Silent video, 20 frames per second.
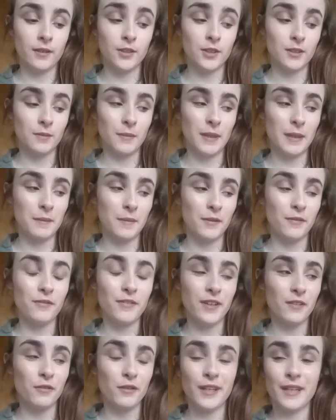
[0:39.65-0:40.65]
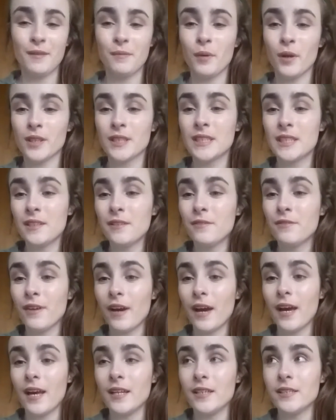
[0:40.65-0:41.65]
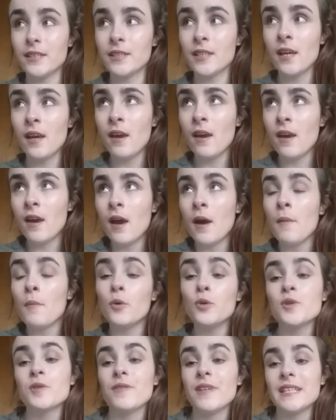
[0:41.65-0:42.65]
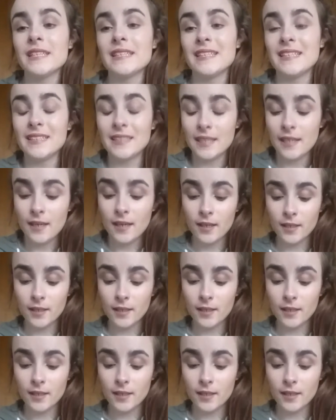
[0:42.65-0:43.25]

It just made me feel really positive and motivated.